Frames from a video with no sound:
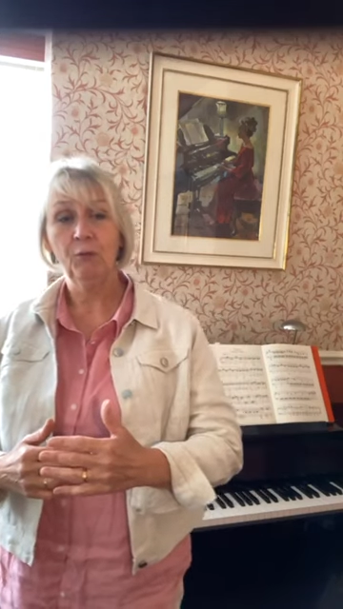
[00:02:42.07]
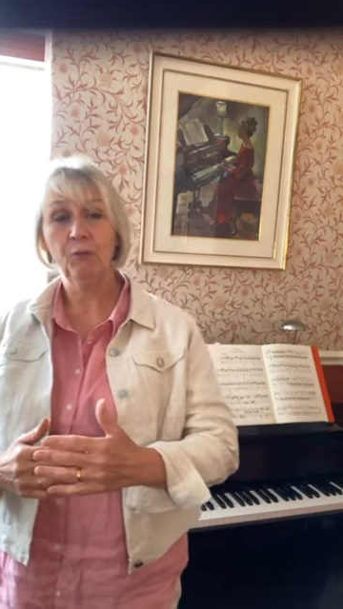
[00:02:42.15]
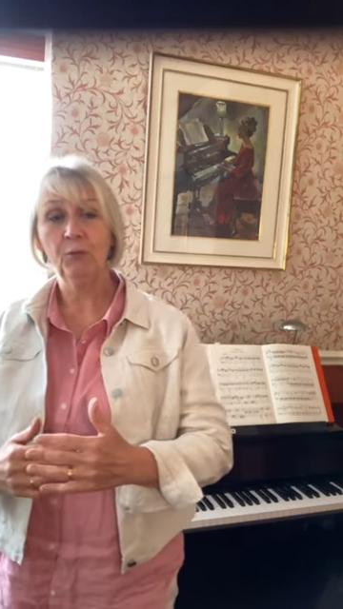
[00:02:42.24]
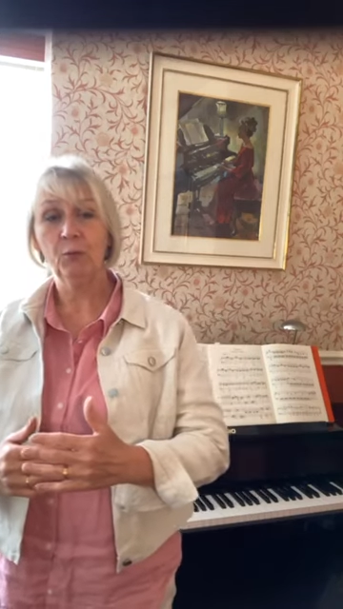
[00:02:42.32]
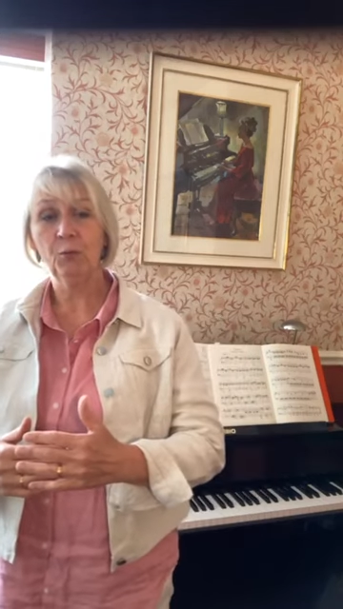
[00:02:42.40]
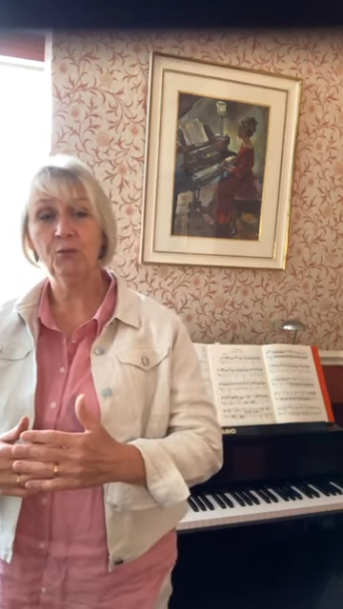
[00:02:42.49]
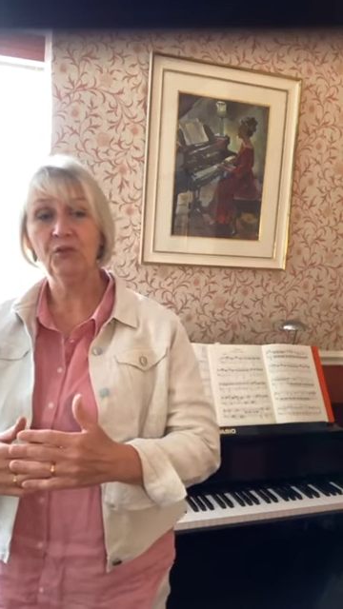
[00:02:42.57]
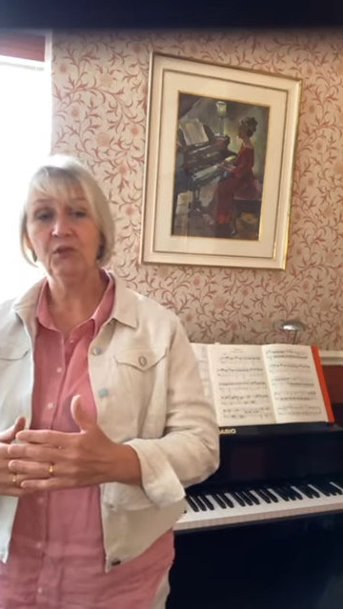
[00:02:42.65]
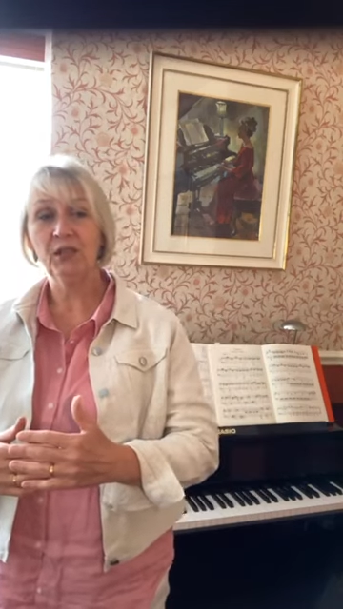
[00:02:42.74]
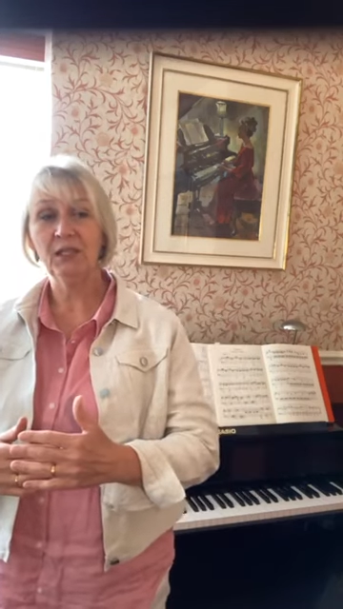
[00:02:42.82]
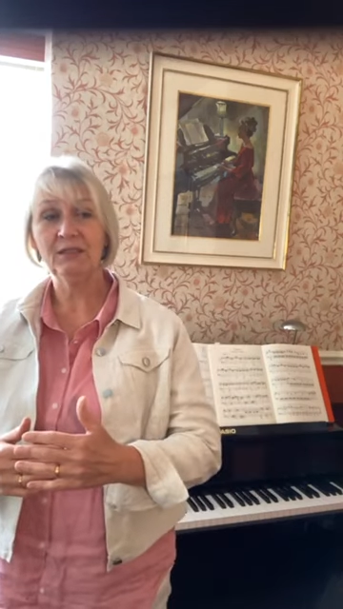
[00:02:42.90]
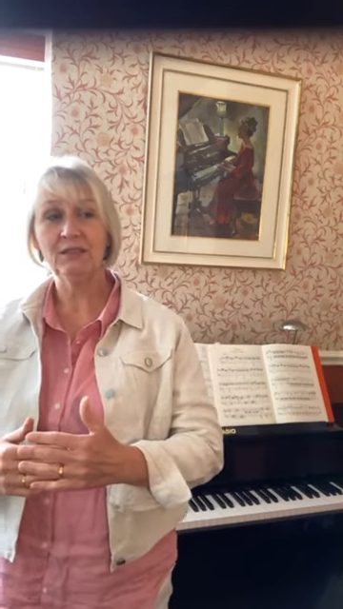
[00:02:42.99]
from
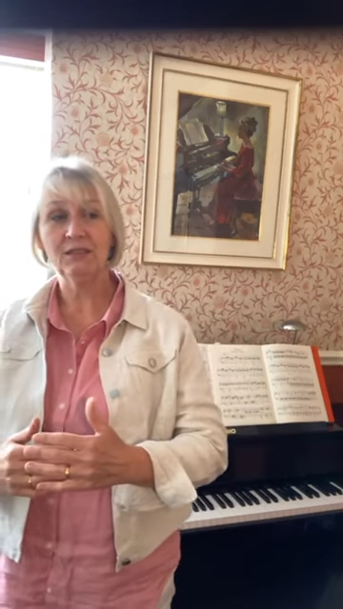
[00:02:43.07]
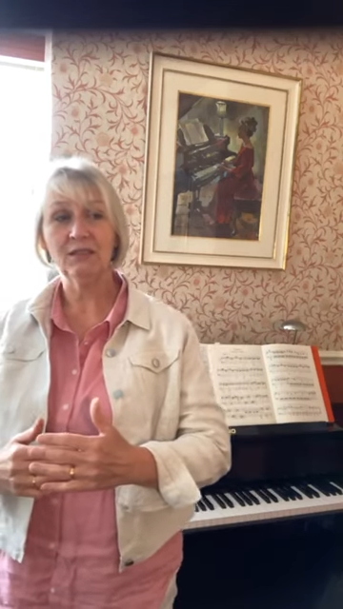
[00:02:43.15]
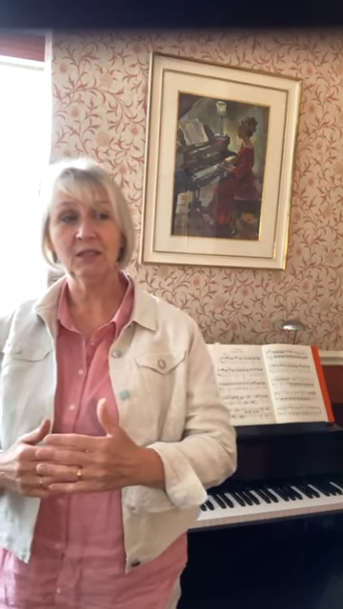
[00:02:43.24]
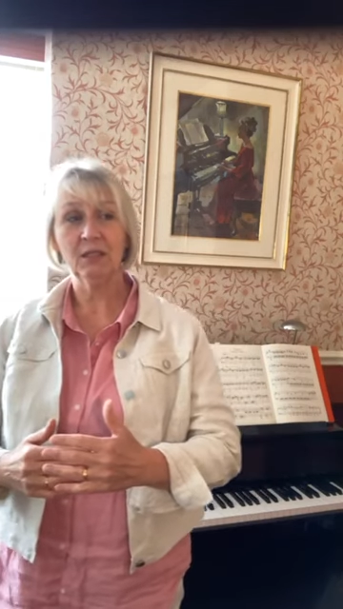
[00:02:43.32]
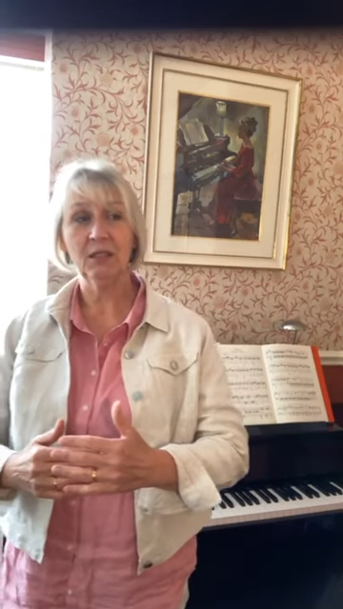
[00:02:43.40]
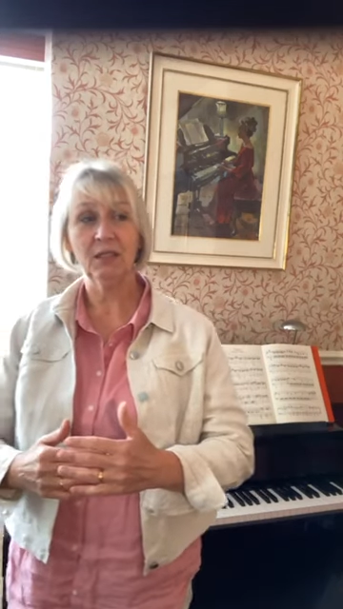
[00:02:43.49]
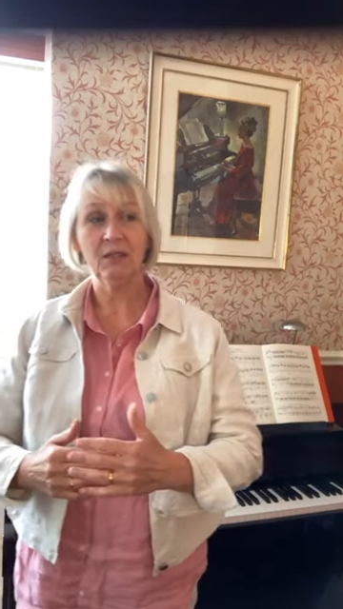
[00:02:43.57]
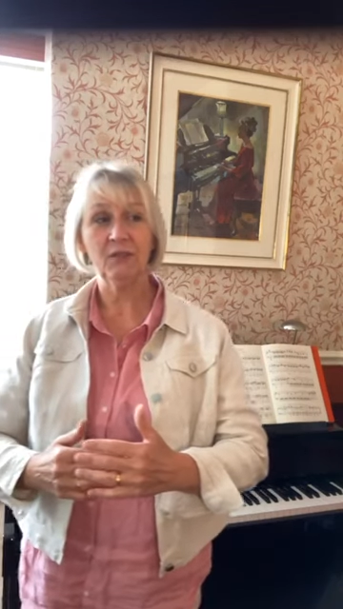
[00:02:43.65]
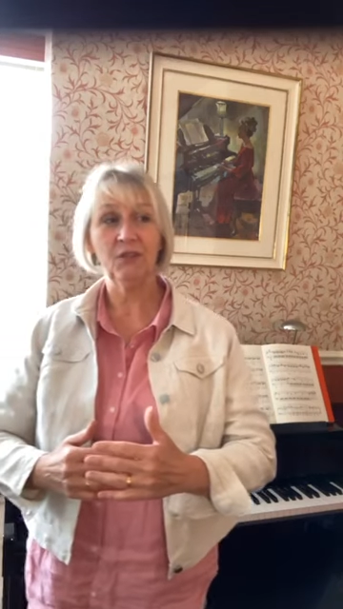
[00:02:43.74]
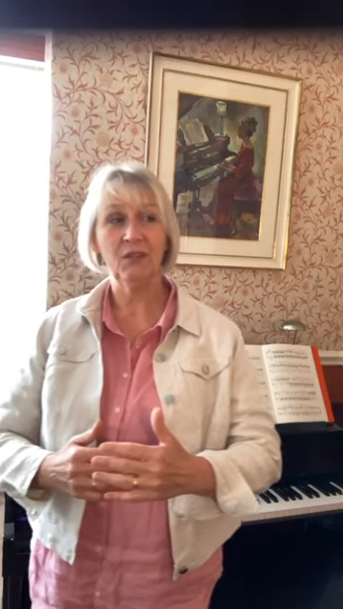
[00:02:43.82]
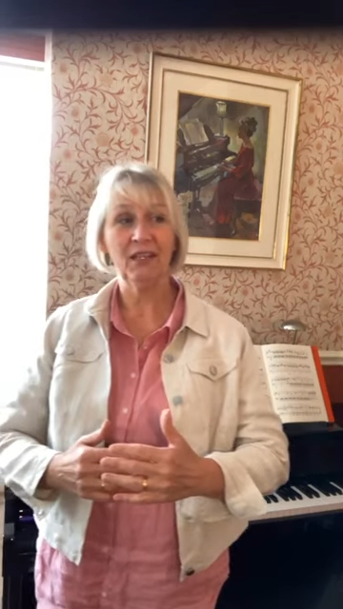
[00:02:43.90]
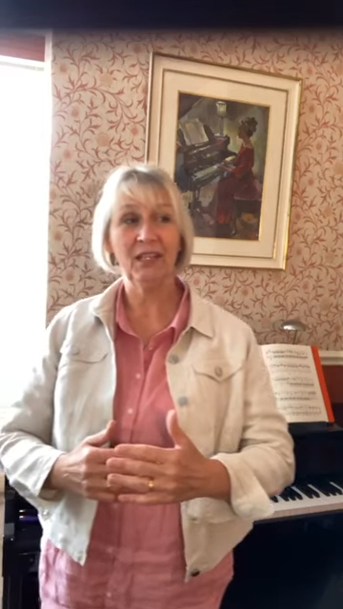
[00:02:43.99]
side to side
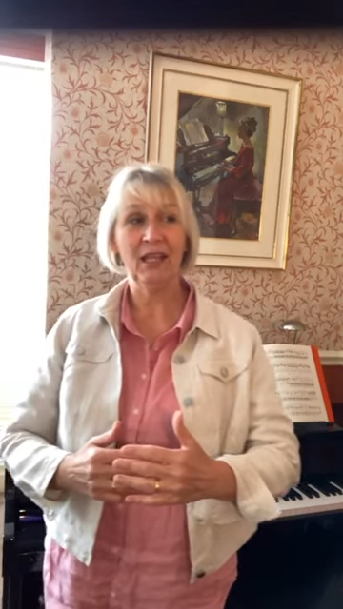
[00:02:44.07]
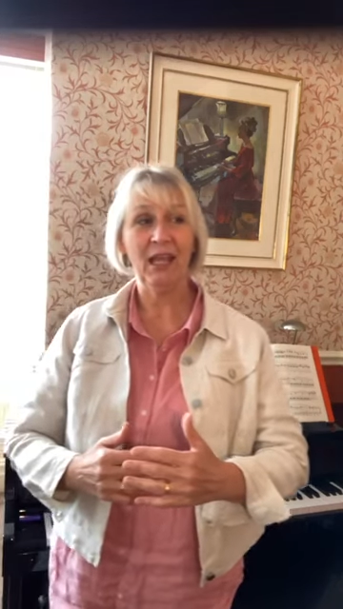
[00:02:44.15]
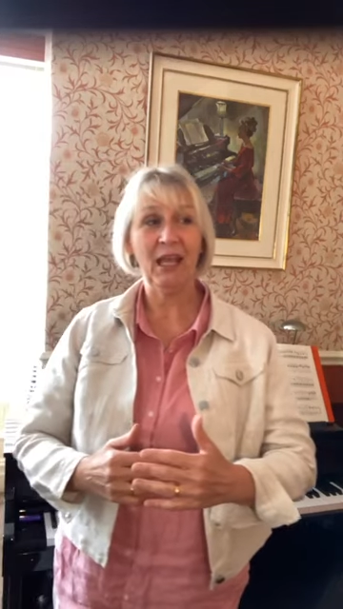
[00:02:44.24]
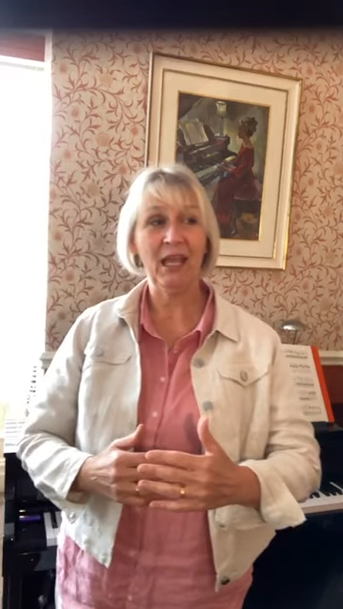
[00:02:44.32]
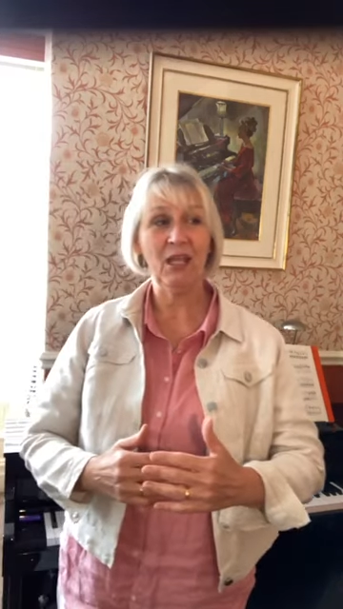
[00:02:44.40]
to the